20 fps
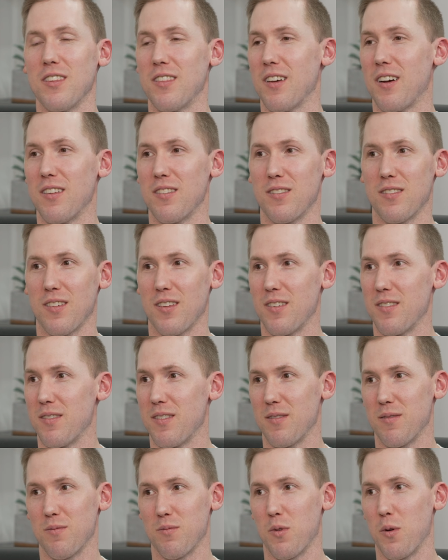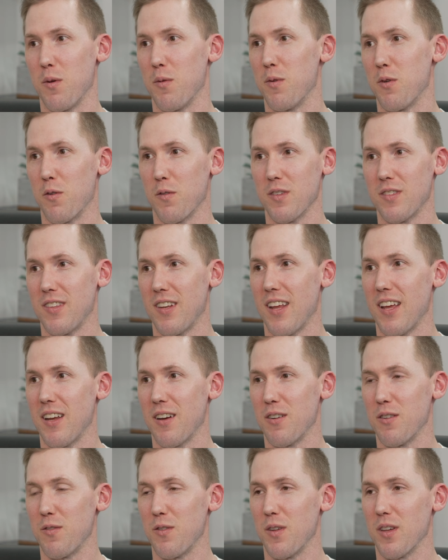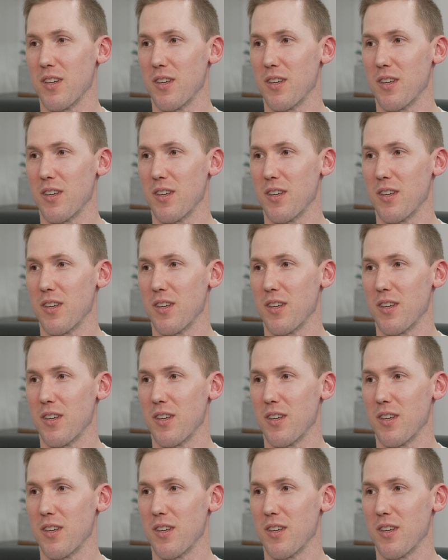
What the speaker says: thoughts on what we went over today, or do you feel like?